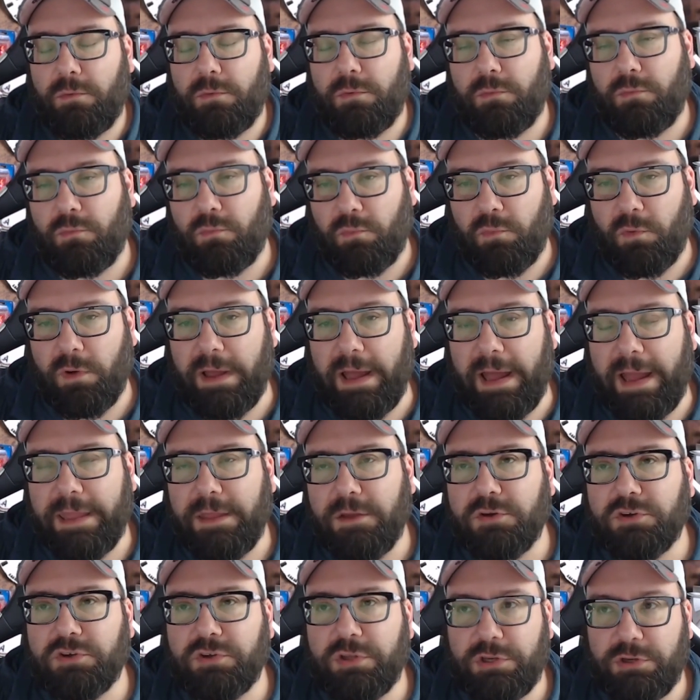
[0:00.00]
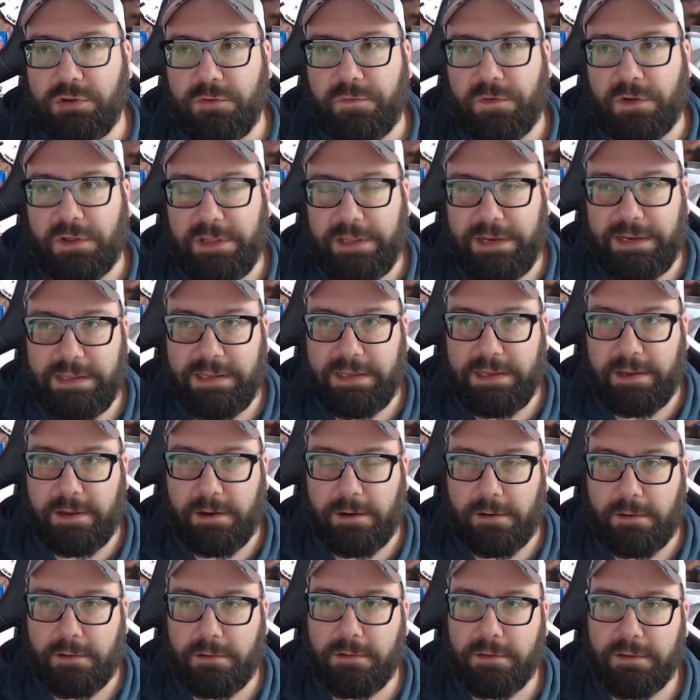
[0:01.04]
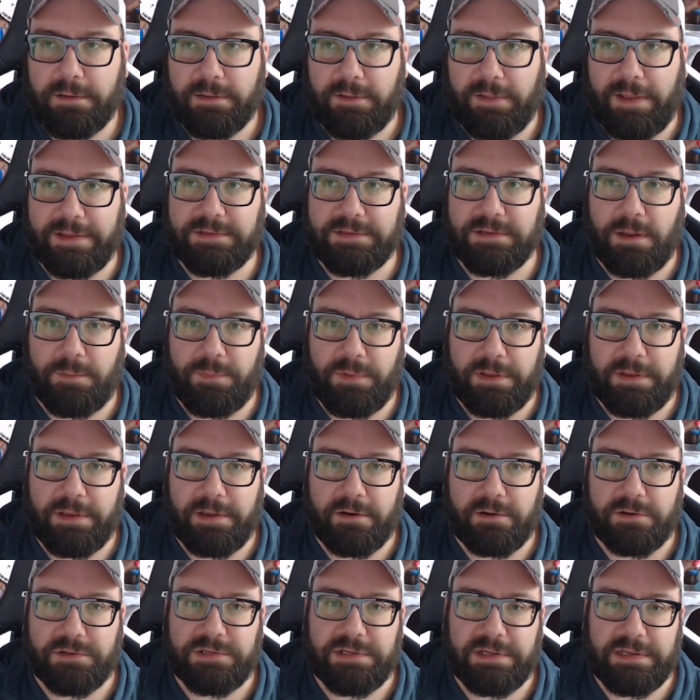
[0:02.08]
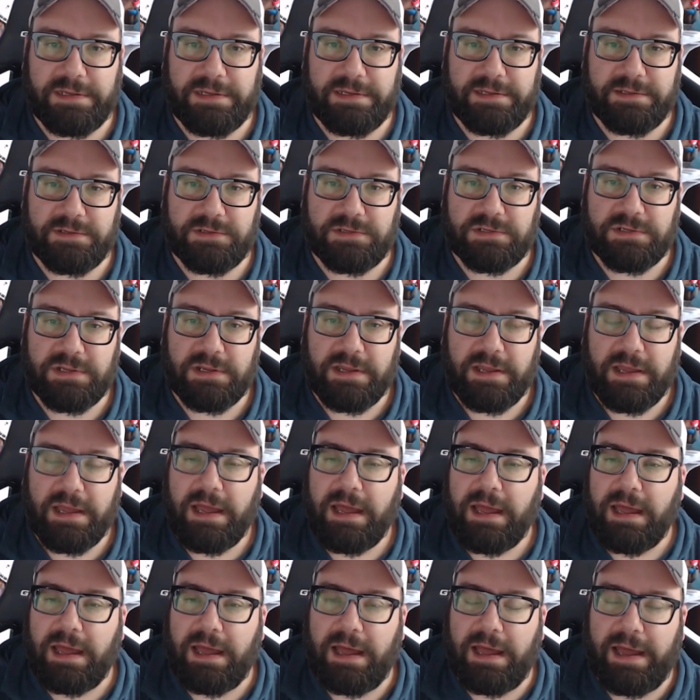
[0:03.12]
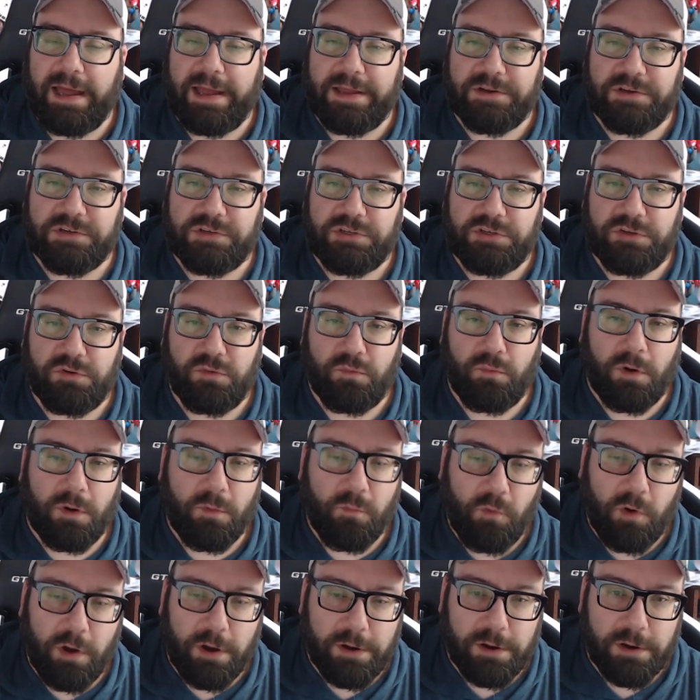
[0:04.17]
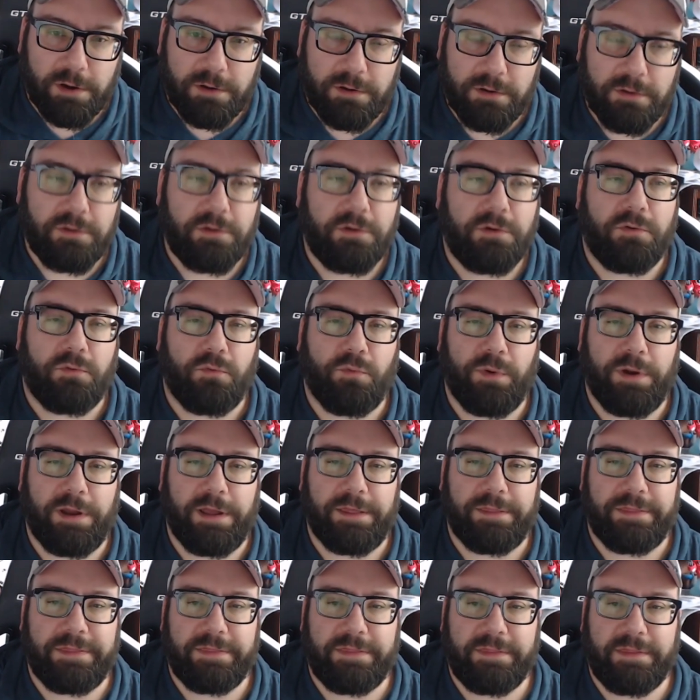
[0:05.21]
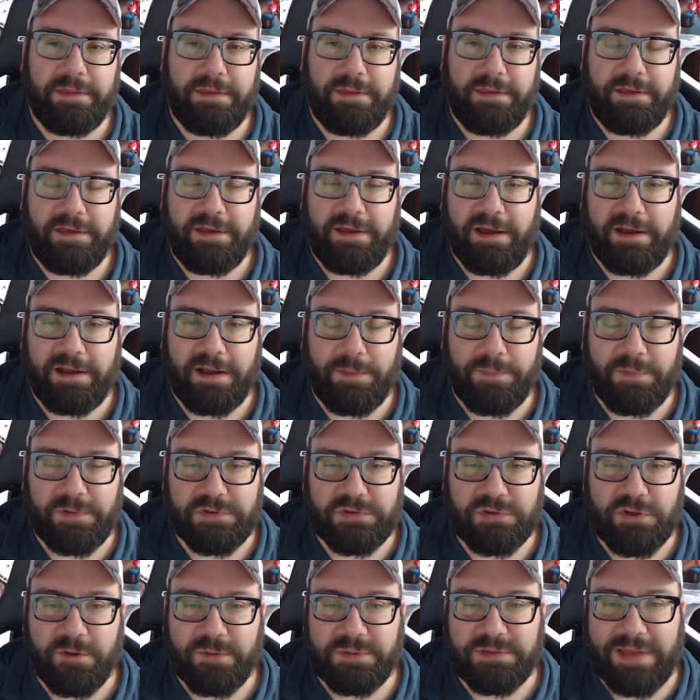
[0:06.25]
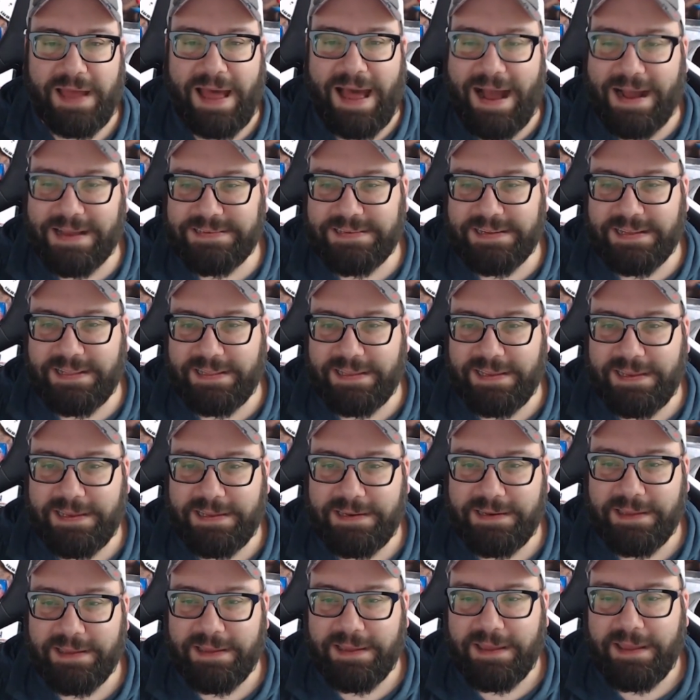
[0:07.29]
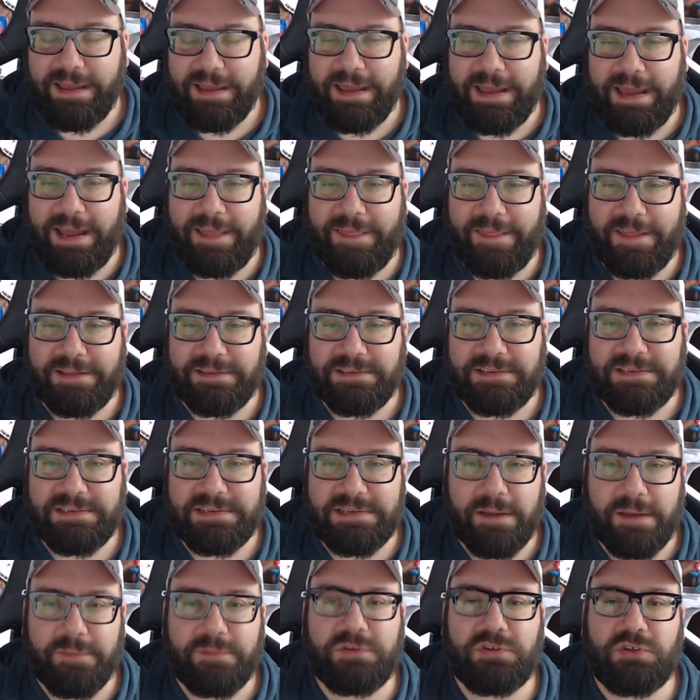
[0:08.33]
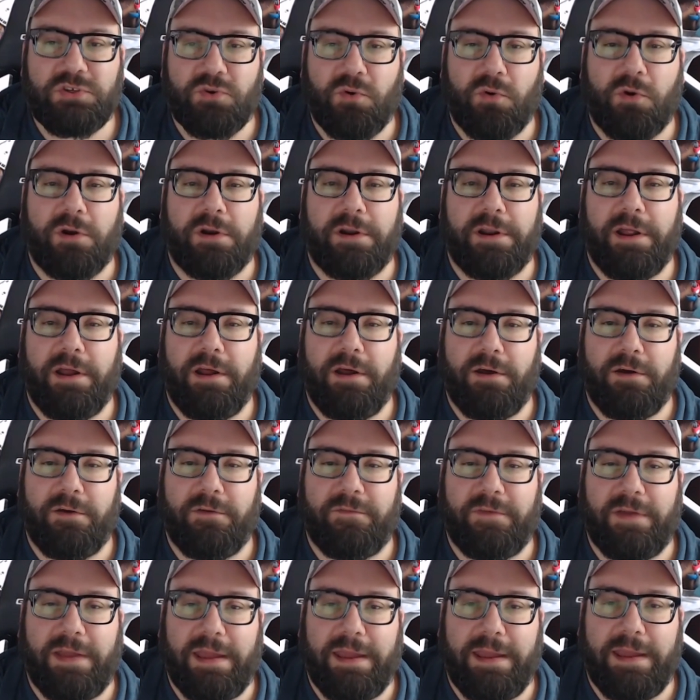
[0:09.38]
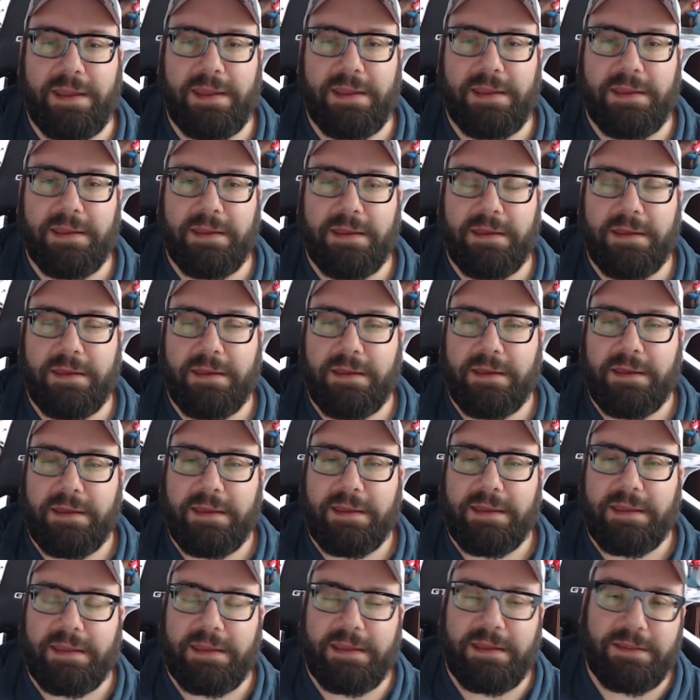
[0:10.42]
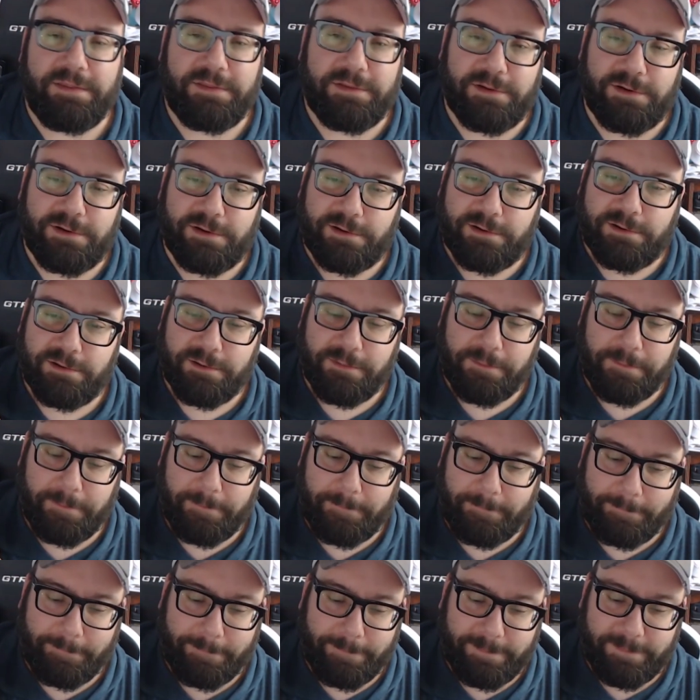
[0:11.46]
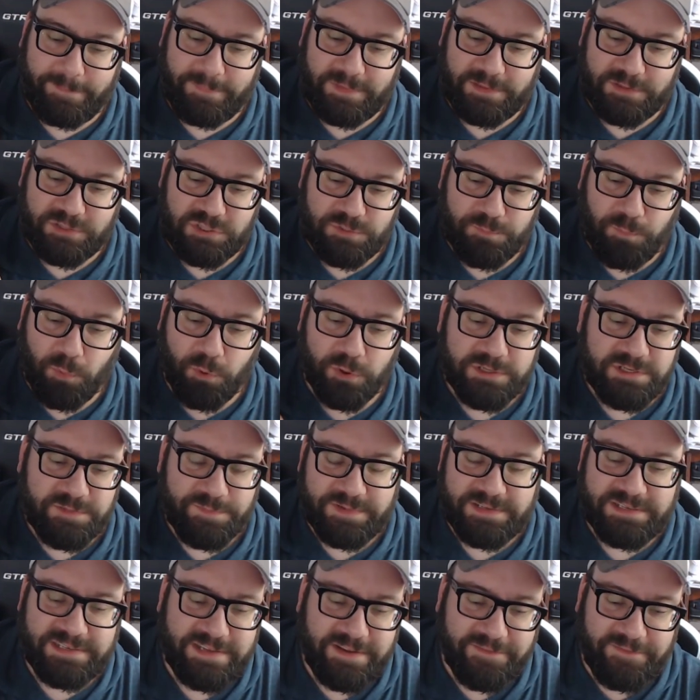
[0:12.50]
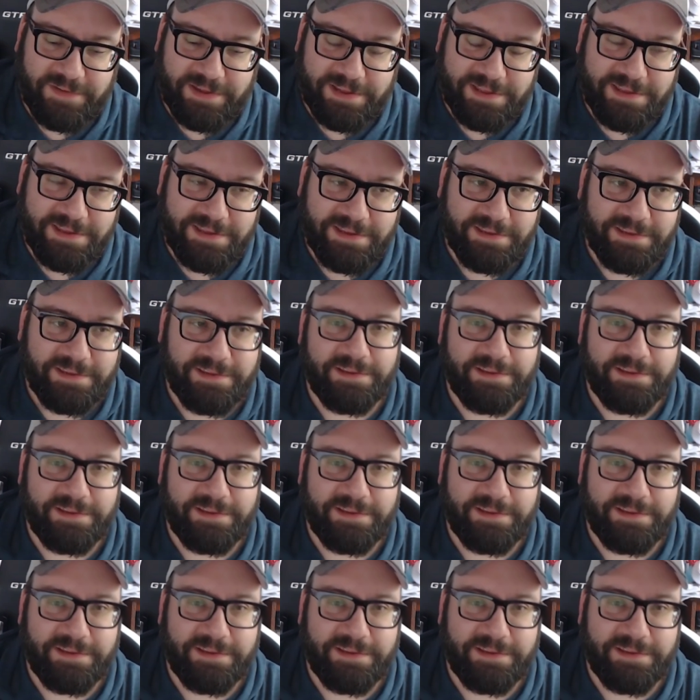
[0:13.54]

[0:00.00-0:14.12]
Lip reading: What I usually do for cleaning gear the last couple of years is I just do warm water with a couple of scoops of OxyClean, and then some sort of a either sport specific